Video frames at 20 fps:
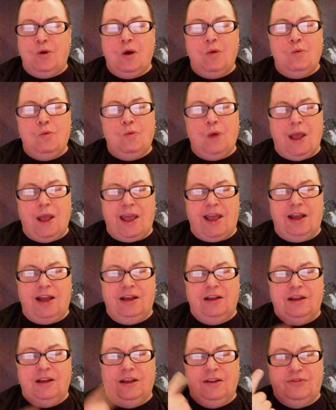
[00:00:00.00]
where?
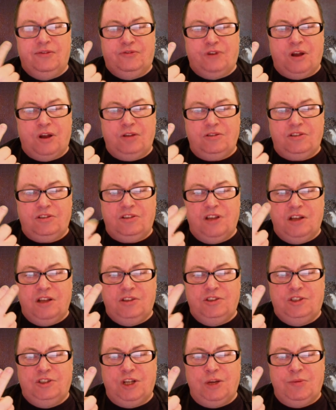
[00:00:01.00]
France,
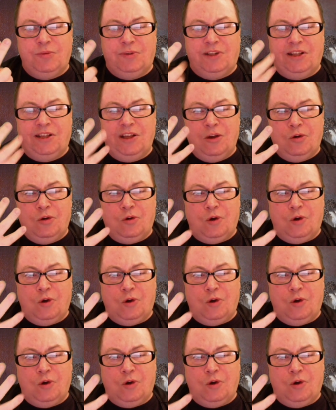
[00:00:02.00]
Germany, or